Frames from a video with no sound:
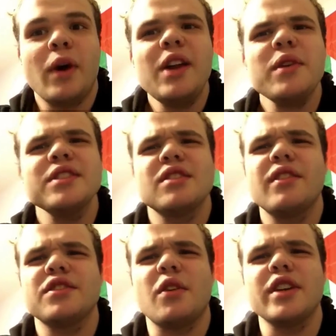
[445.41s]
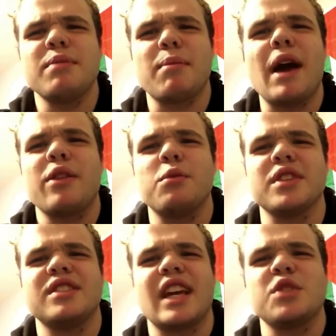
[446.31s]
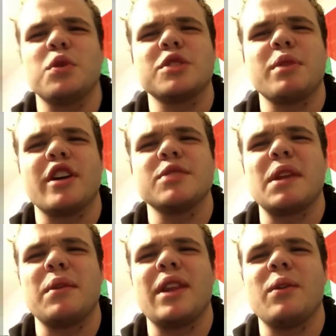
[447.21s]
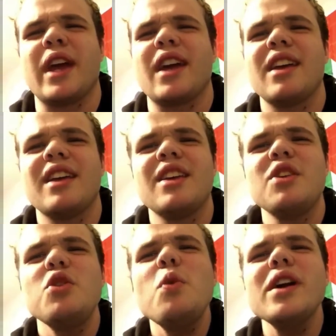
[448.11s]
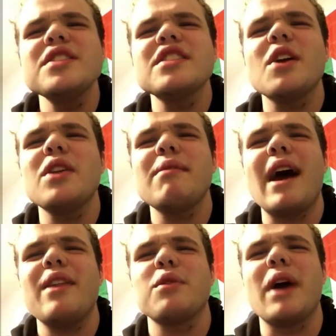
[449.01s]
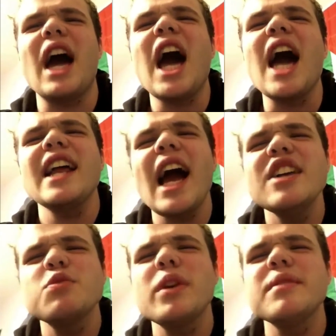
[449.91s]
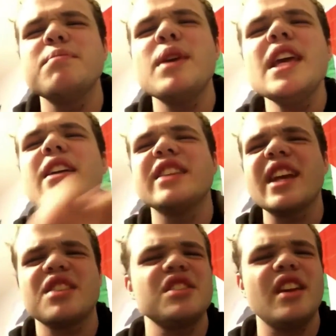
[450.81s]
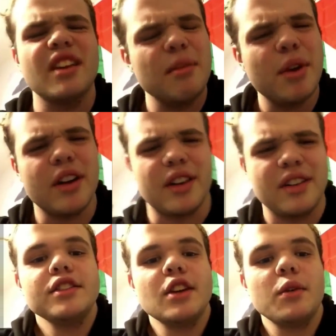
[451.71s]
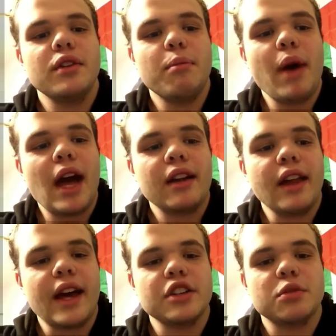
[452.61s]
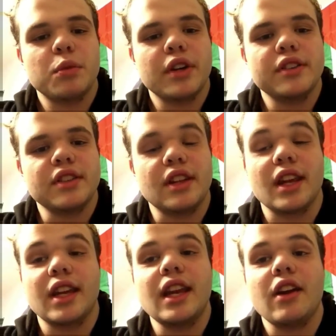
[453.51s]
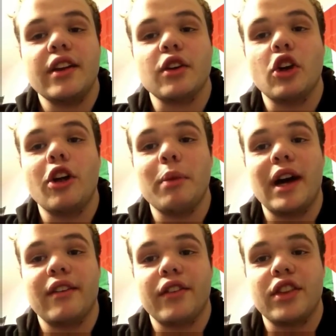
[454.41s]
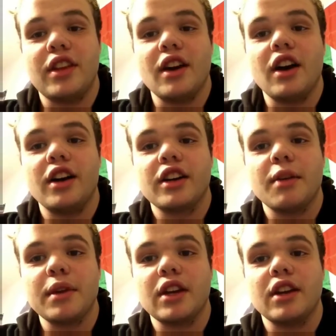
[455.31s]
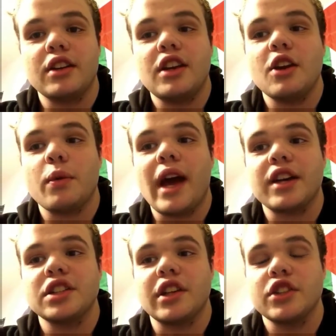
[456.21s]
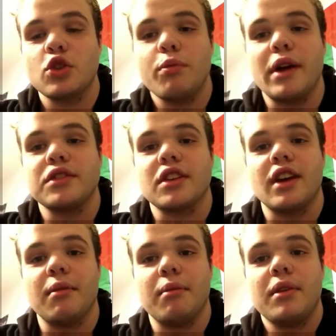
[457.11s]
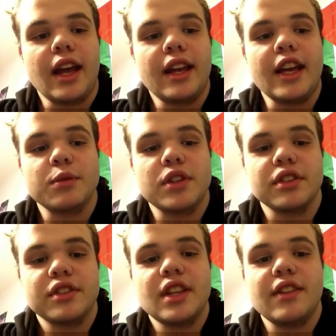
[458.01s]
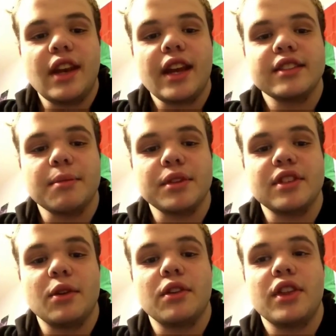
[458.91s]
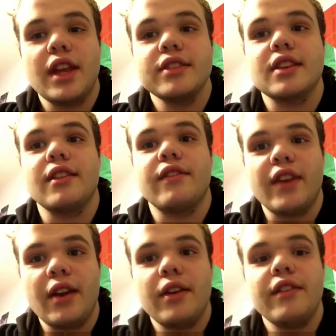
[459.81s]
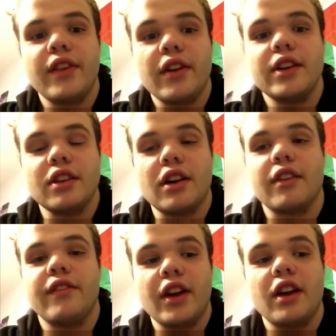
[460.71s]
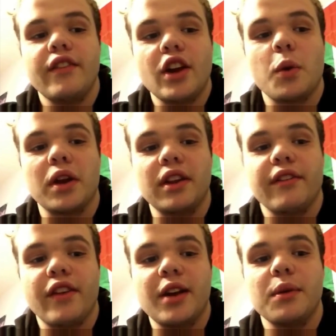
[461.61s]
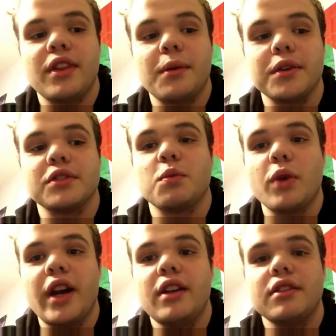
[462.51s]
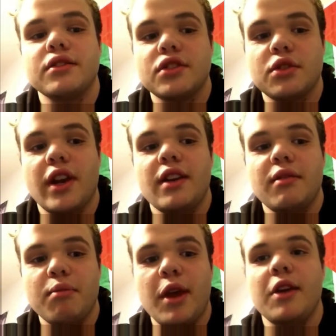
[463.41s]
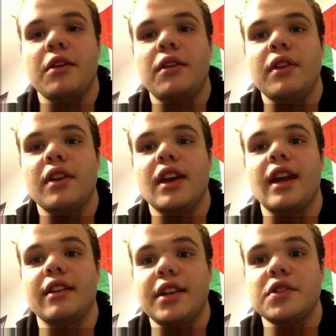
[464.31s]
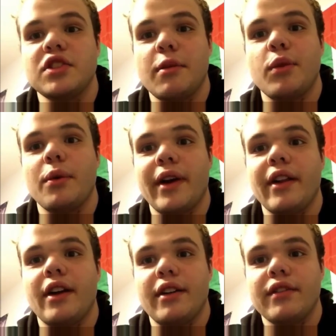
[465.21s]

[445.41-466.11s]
Why do conservatives always make bathrooms a sexual experience, by the way, though? Like, who wants to go to the bathroom? I just want to pee or take a shit. Come on. So the backlash was the canary in the coal mine for the oncoming neo-reactionary storm about to come. And as we shall see in the next episode, things get very, very dark very, very quickly for anyone that wasn't white, straight, male, and at least somewhat well off.